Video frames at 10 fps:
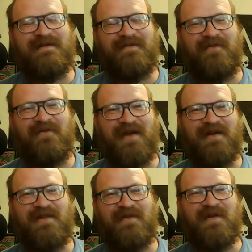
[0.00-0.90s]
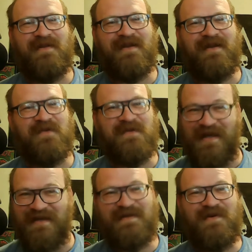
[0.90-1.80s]
when we got in the building. It was
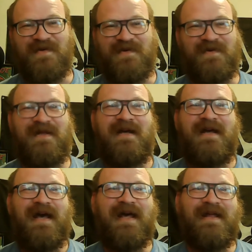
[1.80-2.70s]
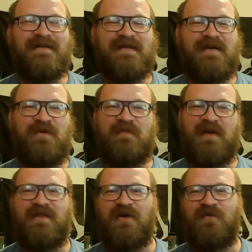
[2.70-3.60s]
nice and cool, and it's like we've
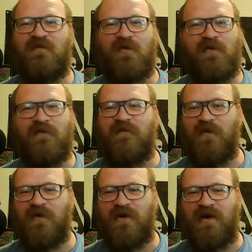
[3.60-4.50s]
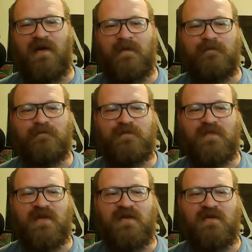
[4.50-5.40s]
been there before for um,
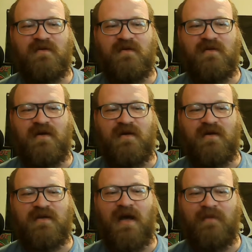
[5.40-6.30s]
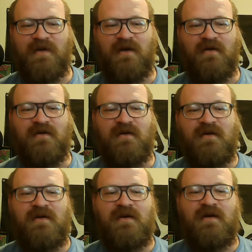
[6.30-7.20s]
uh, Comic Con,
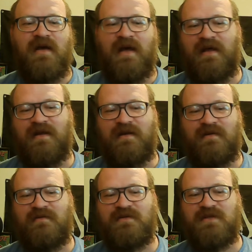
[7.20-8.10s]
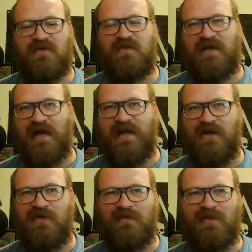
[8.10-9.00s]
and so we kind of
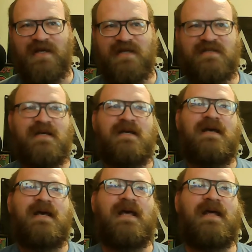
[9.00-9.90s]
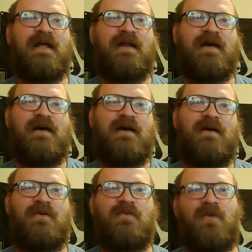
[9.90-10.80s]
knew the place. And uh,
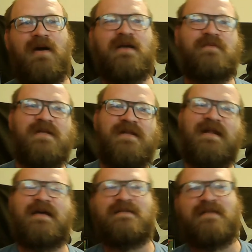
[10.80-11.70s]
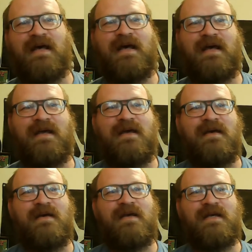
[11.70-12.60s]
we walk up to the next guy.
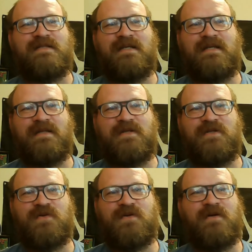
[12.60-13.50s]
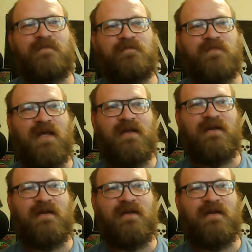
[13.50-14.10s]
He's sitting at the door, and